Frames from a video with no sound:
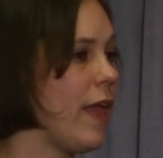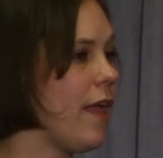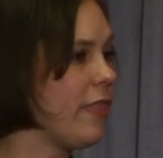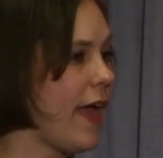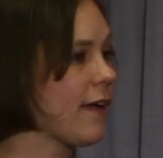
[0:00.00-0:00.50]

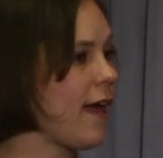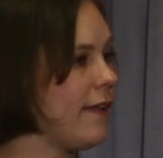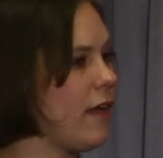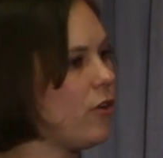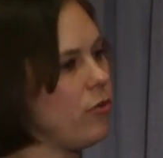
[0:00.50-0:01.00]
that
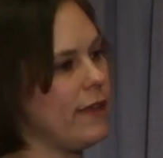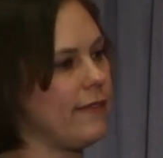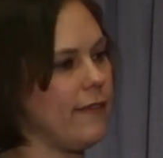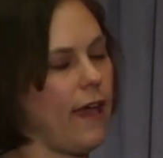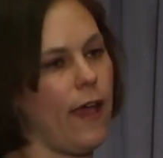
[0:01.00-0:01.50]
got not only
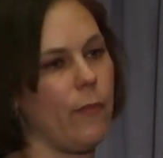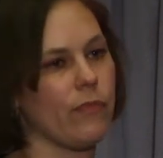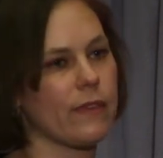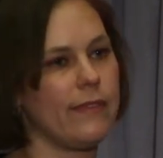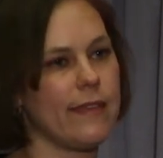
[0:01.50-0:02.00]

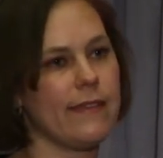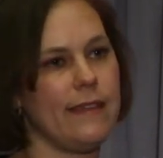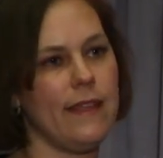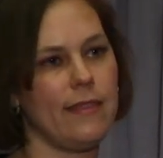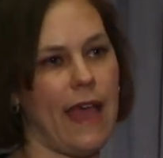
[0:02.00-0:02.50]

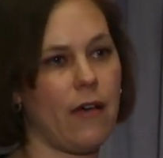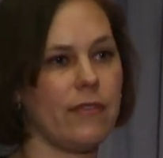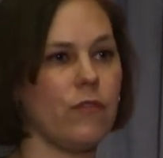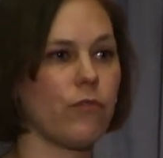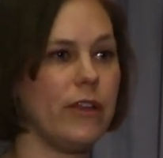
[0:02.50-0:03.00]

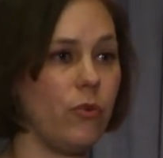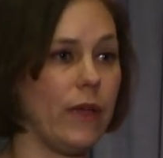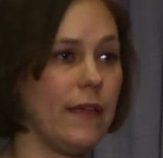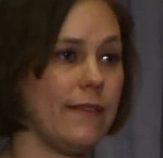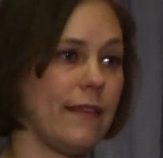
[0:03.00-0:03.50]
16,000
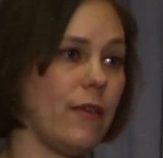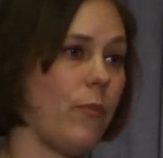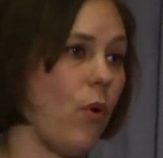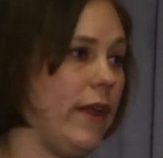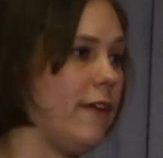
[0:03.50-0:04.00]
retweets at the
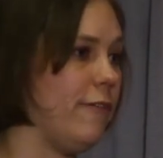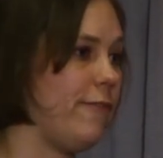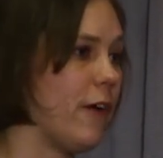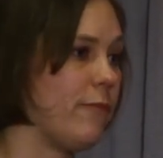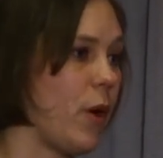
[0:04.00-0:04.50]
point
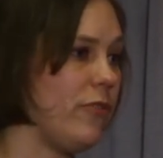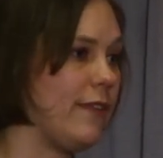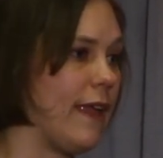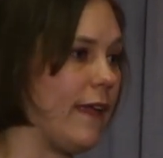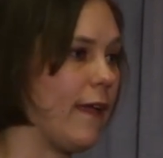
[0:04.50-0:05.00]
of
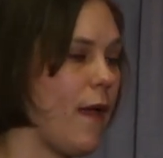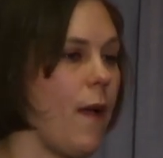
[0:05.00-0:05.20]
posting,